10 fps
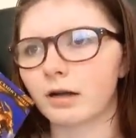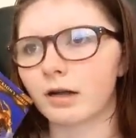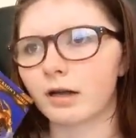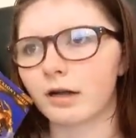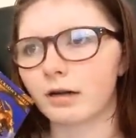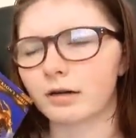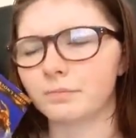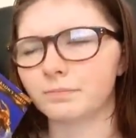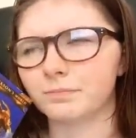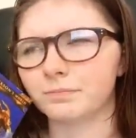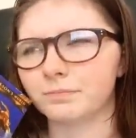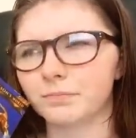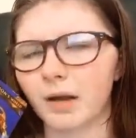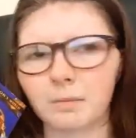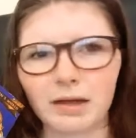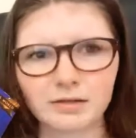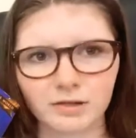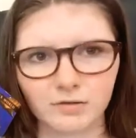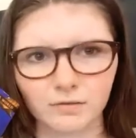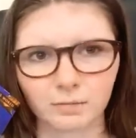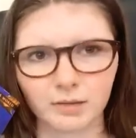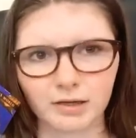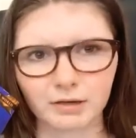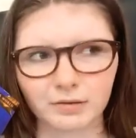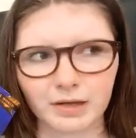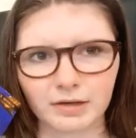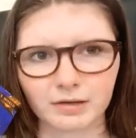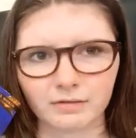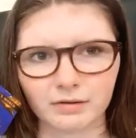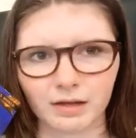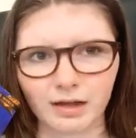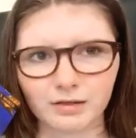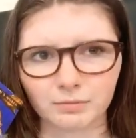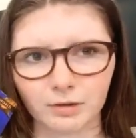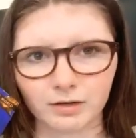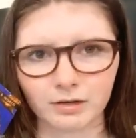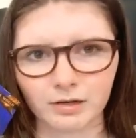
a message from like near the end of the last one?